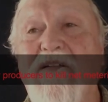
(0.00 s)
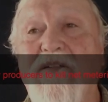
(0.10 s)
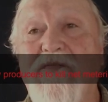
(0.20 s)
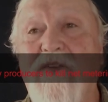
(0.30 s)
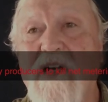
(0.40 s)

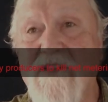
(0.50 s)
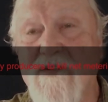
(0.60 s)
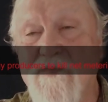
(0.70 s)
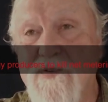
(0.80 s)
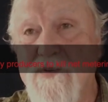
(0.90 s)

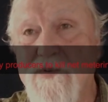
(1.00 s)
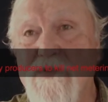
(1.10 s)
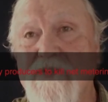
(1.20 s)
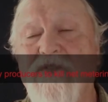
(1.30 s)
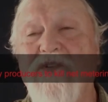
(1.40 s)
fossil
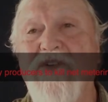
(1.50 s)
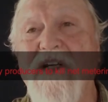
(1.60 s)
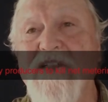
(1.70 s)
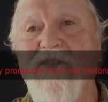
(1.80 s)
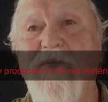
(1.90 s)
fuels for
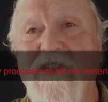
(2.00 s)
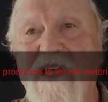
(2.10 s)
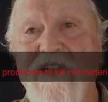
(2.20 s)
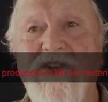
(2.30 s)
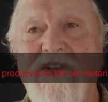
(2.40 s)

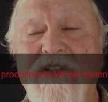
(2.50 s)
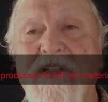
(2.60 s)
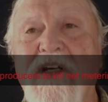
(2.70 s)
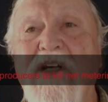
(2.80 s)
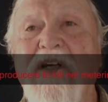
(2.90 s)
transportation.
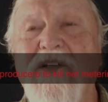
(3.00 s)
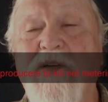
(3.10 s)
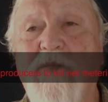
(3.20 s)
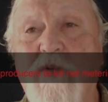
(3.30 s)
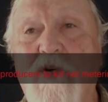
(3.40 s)
The
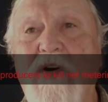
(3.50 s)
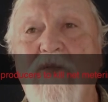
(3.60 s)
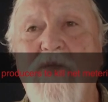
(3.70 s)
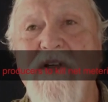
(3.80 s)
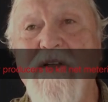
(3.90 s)
more
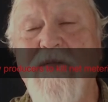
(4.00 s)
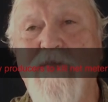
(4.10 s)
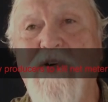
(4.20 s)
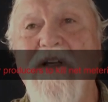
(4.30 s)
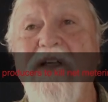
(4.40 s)
we
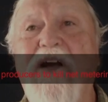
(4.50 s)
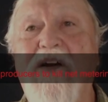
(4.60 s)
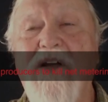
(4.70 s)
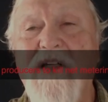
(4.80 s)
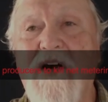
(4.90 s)
bring
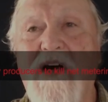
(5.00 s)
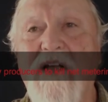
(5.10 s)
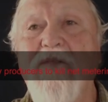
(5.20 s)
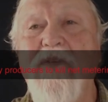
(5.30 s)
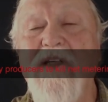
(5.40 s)
our
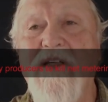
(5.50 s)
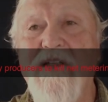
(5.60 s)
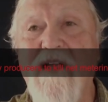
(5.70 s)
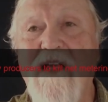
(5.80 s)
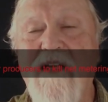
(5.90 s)
economy
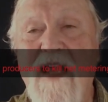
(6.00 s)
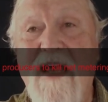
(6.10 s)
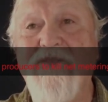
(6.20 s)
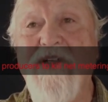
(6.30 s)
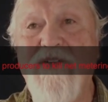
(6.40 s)
and
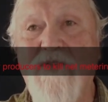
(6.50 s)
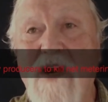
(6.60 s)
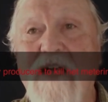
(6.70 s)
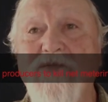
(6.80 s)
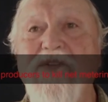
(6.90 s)
have it
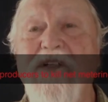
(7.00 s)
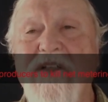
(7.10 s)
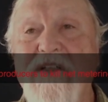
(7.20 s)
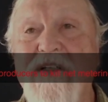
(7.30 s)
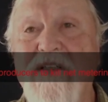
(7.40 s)

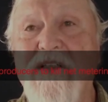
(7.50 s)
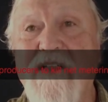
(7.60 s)
grounded in